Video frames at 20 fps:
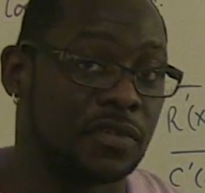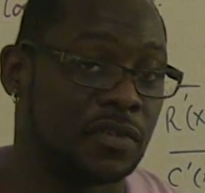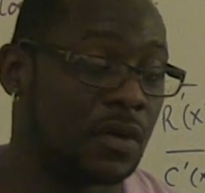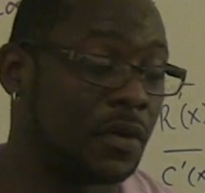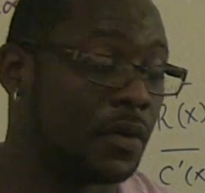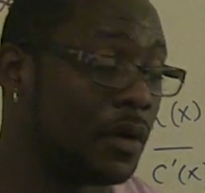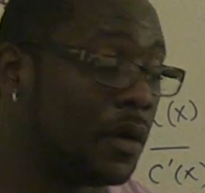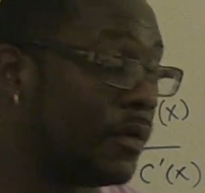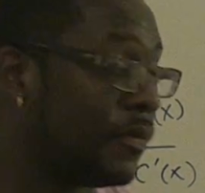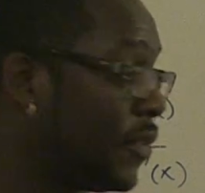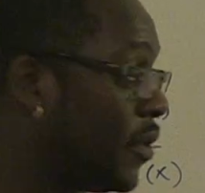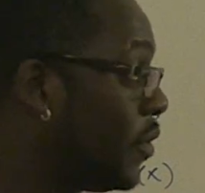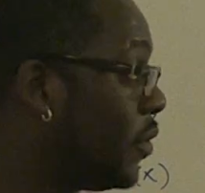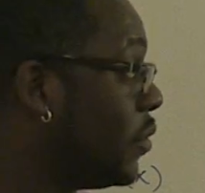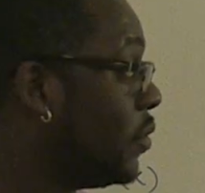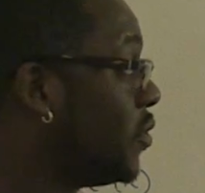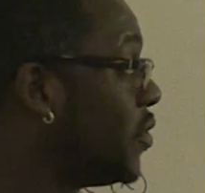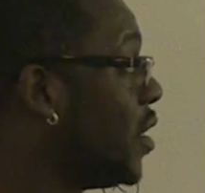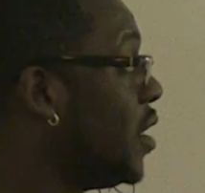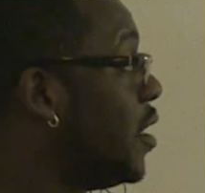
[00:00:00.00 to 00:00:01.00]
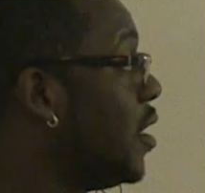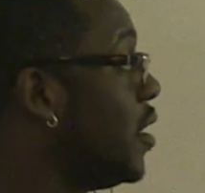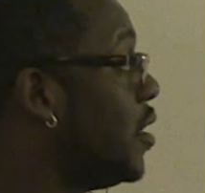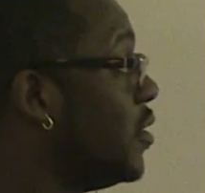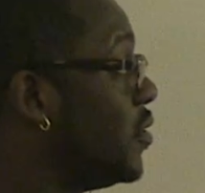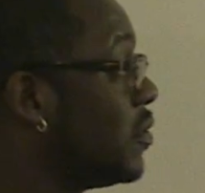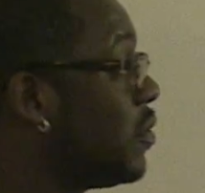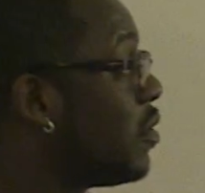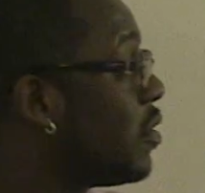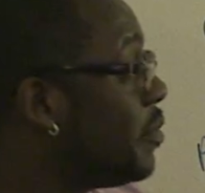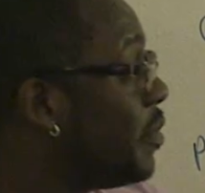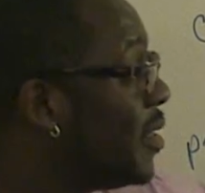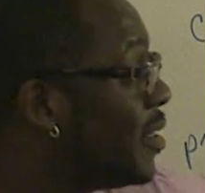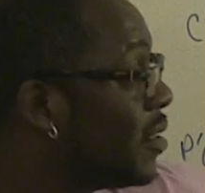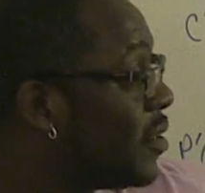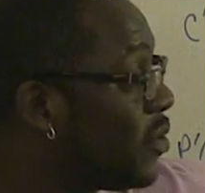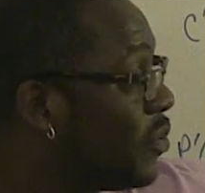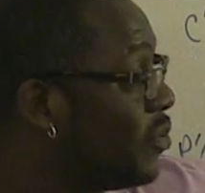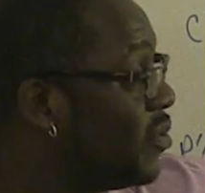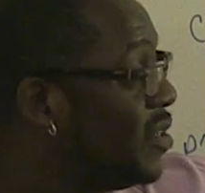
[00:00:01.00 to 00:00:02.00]
of those, it's going to be a
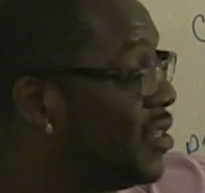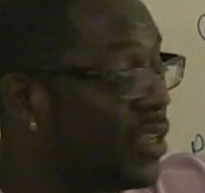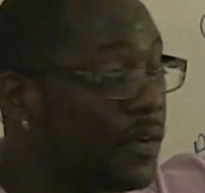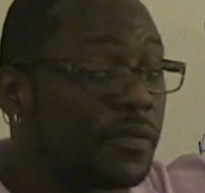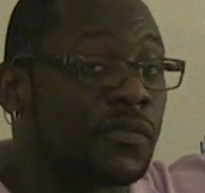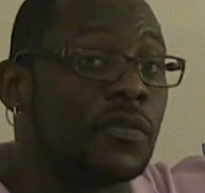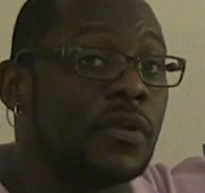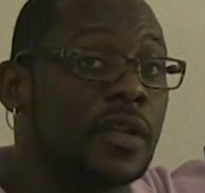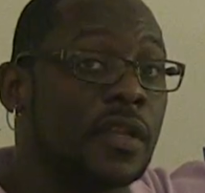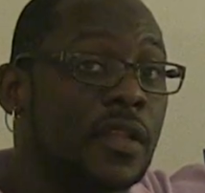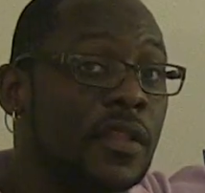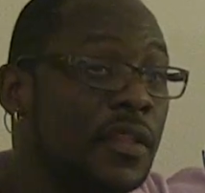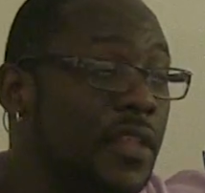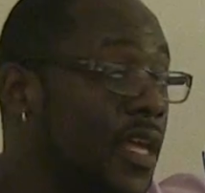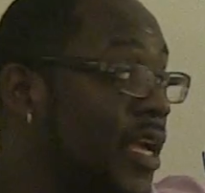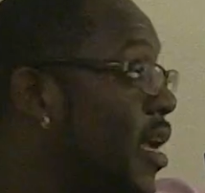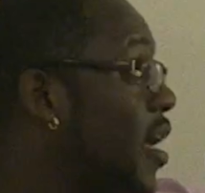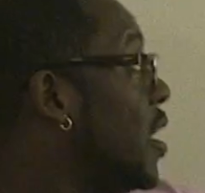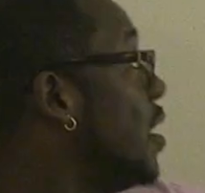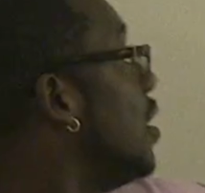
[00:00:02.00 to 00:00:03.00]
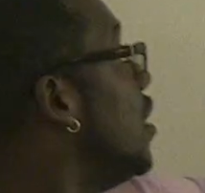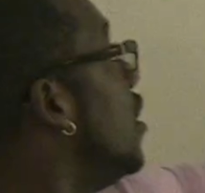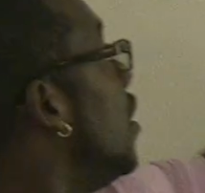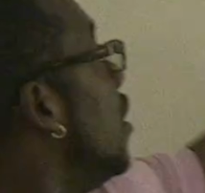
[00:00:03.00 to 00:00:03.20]
little different than